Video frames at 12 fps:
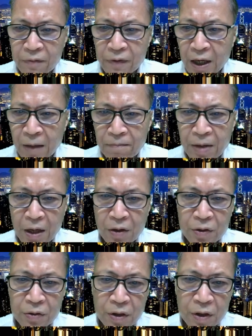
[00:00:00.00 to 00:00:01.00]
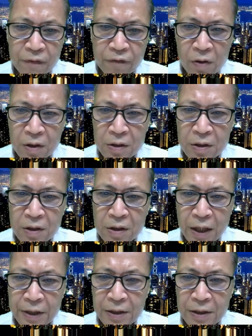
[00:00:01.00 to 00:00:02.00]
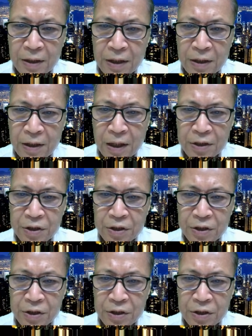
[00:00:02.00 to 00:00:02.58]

compound onto the floor like so.